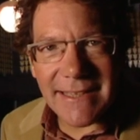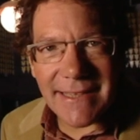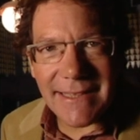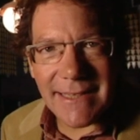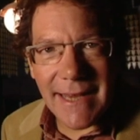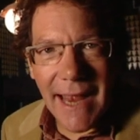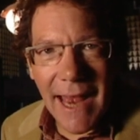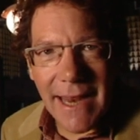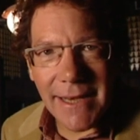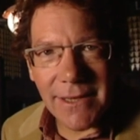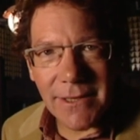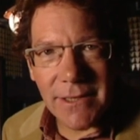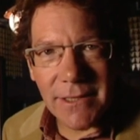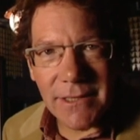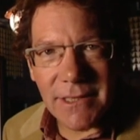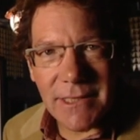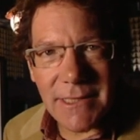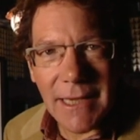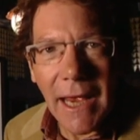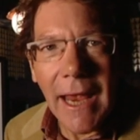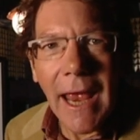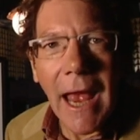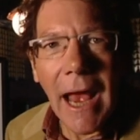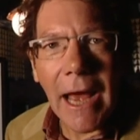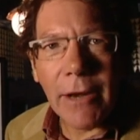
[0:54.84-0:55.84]

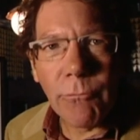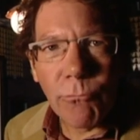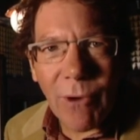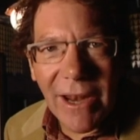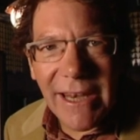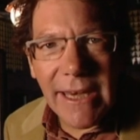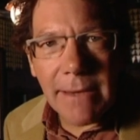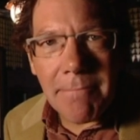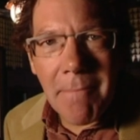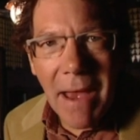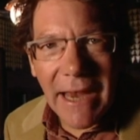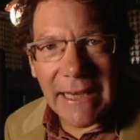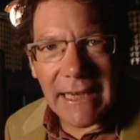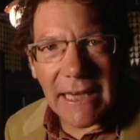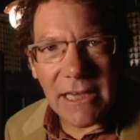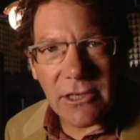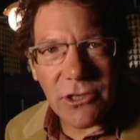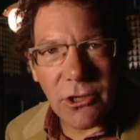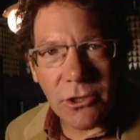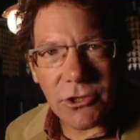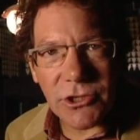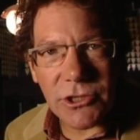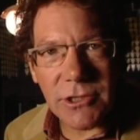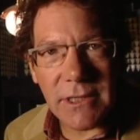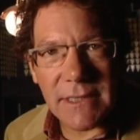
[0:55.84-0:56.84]
standards, and Rennie
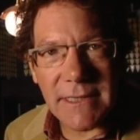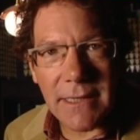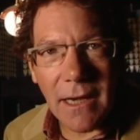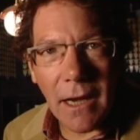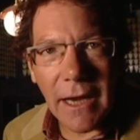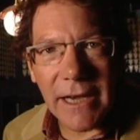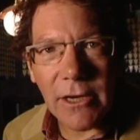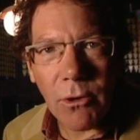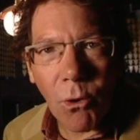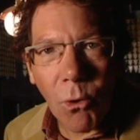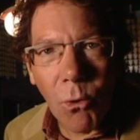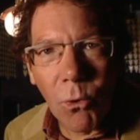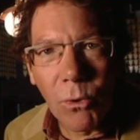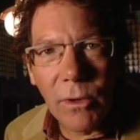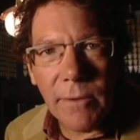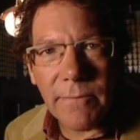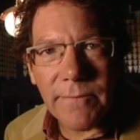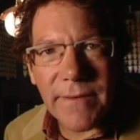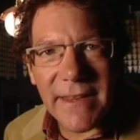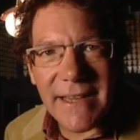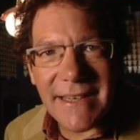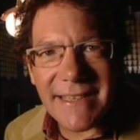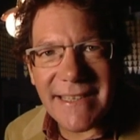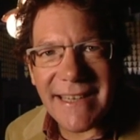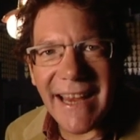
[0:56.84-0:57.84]
Mackintosh designed all of
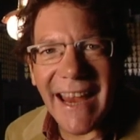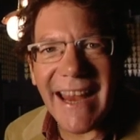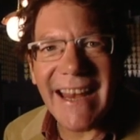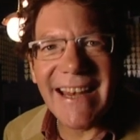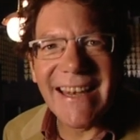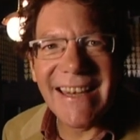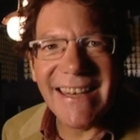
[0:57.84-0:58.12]
this in